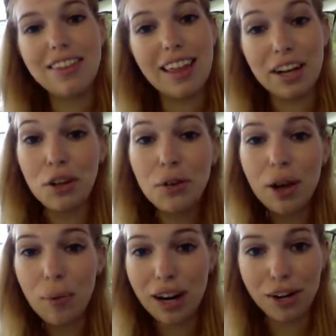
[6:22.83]
they knew
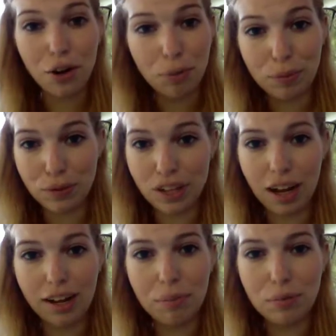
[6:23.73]
they wanted to go to
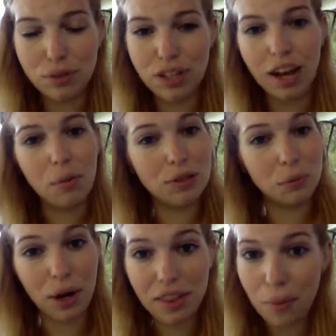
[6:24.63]
Busan. Busan was
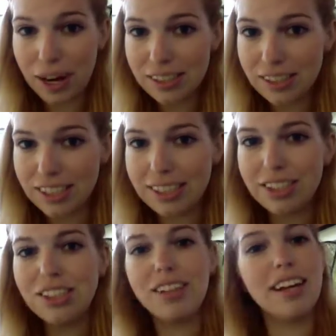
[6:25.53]
where they wanted to teach.